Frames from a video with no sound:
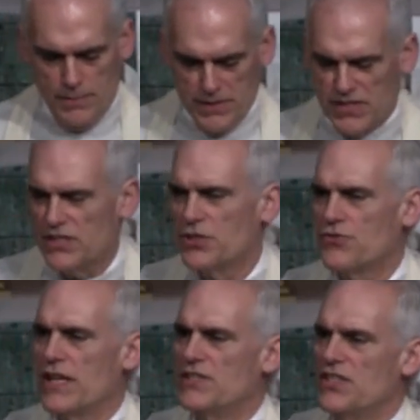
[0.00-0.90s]
But such a
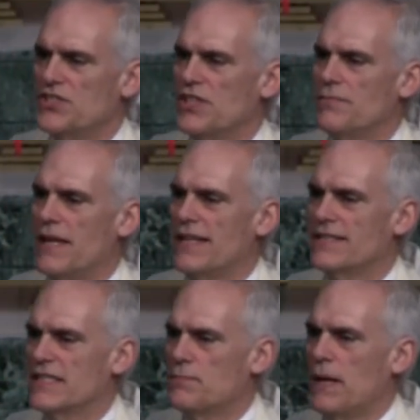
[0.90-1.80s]
transition
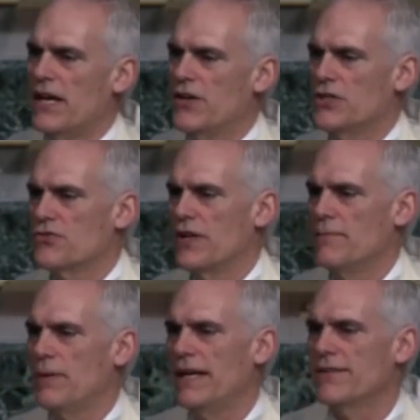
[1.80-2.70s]
makes us parents,
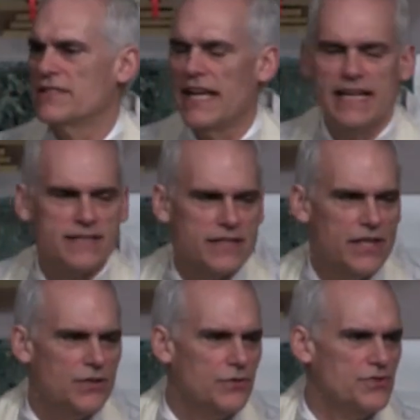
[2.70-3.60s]
grandparents, aunts and
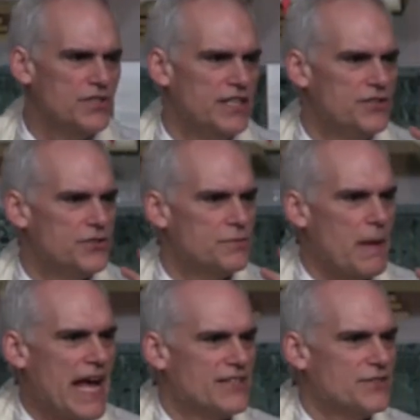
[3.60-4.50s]
uncles, teachers,
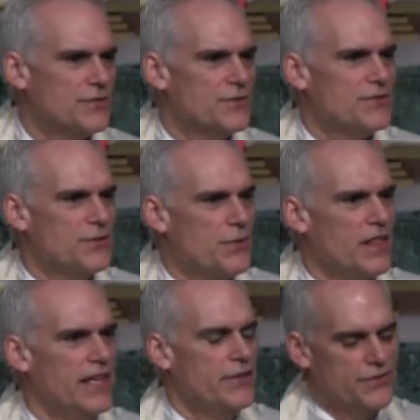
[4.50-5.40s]
pastors,
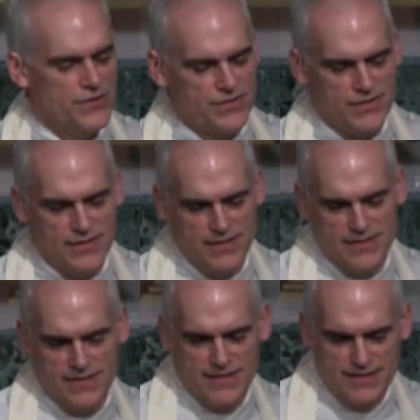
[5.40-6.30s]
youth leaders
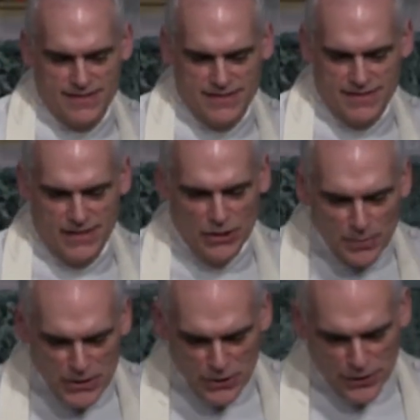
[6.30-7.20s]
a
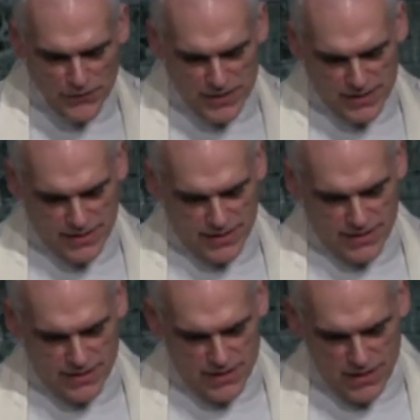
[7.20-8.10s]
little bit nervous
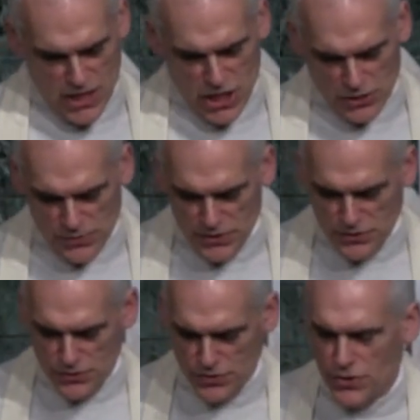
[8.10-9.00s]
because
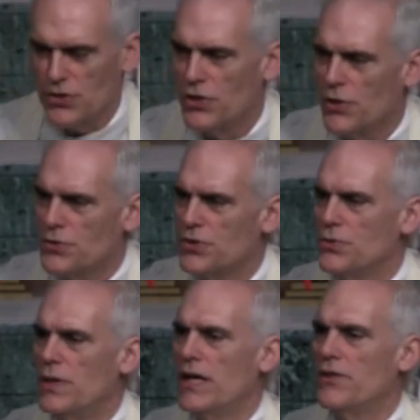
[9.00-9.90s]
we know
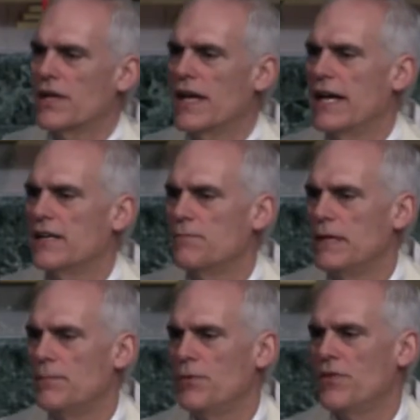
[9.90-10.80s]
too well the kind of
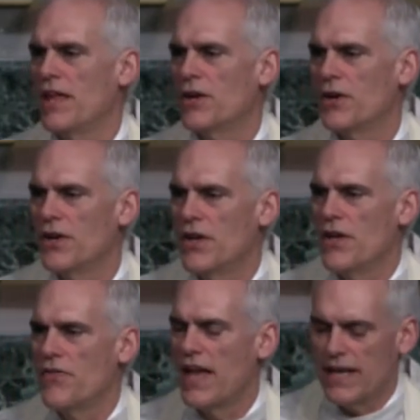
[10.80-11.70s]
people that, are,
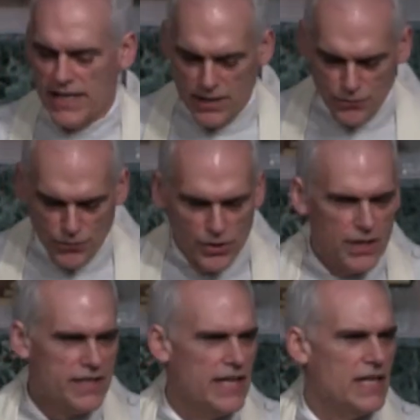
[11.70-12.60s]
that can
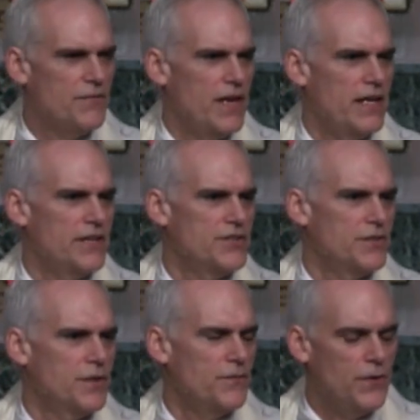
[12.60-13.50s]
really take advantage
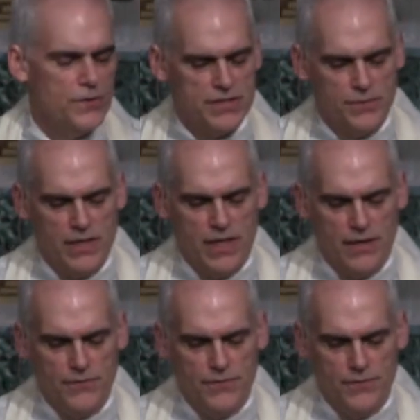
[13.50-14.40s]
of the folks that we
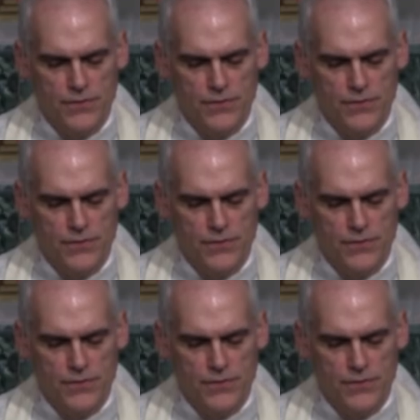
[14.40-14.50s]
love.